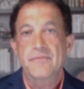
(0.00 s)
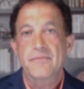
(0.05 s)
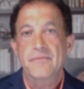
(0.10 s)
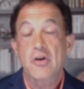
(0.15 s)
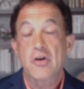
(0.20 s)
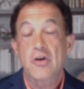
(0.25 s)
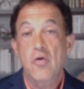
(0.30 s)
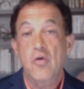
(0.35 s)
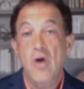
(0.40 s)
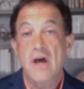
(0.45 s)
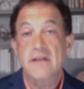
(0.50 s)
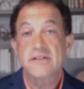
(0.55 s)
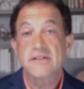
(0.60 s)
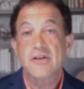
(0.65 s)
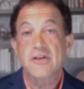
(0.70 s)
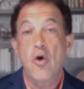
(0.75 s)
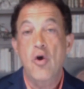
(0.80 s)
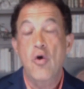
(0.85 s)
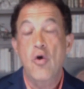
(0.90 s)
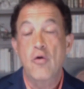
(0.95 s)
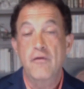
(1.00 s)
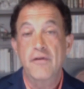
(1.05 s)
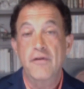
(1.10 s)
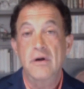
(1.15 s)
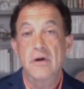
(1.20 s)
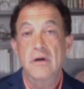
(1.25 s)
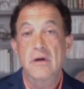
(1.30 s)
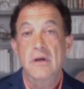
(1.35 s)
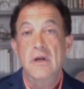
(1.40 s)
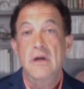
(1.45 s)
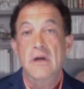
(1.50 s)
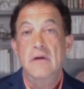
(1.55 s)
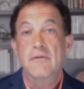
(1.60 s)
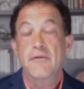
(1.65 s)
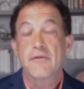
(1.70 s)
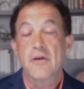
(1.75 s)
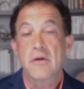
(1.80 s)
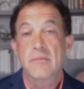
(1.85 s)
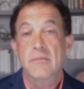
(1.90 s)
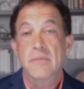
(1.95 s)
to cross over
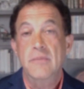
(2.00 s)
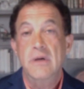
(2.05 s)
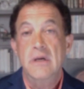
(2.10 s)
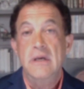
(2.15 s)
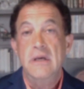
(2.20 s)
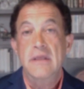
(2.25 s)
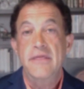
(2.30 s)
from